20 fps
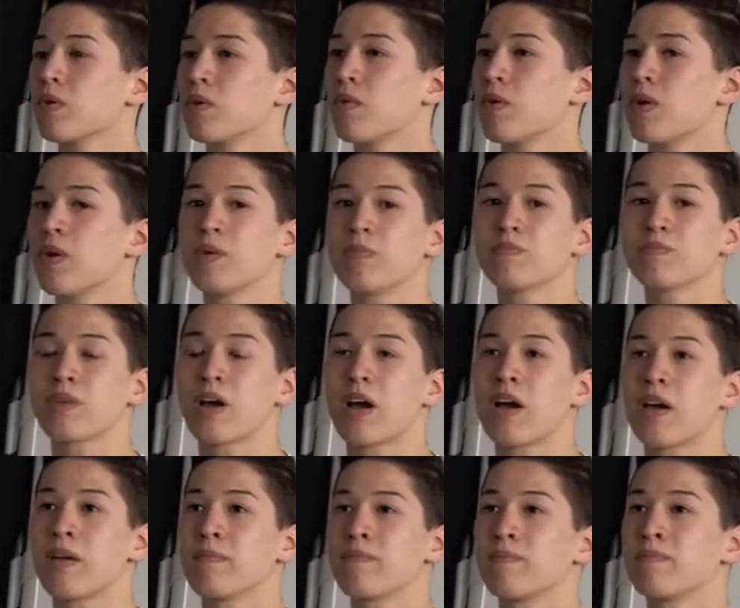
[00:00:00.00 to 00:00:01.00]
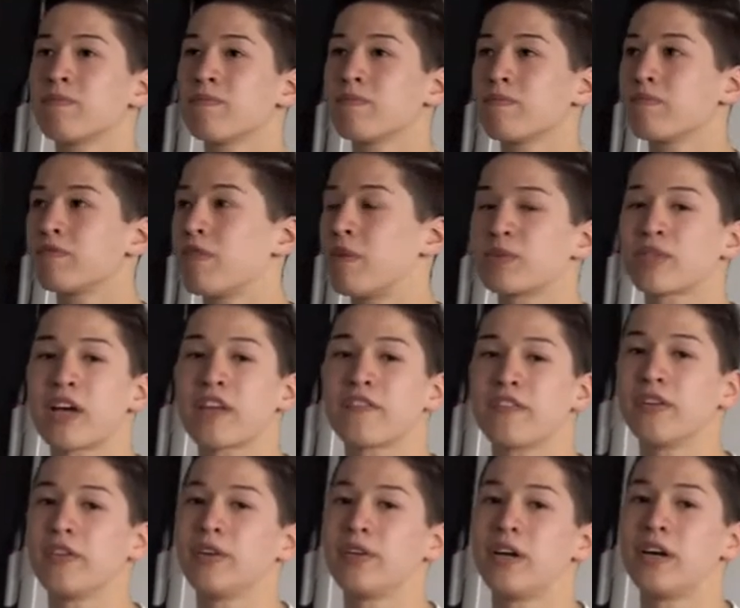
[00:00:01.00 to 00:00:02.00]
Well, I'm from South
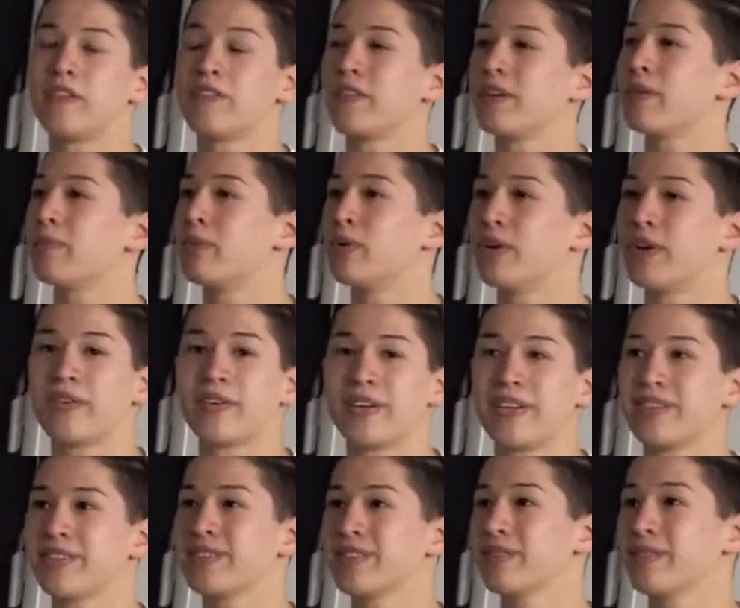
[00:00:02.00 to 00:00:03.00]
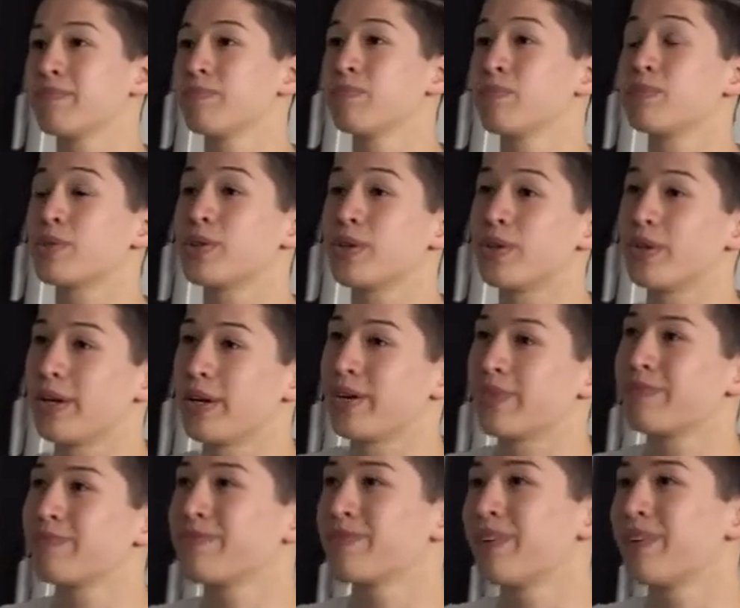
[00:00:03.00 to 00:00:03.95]
Philadelphia, born and raised. I'm still here.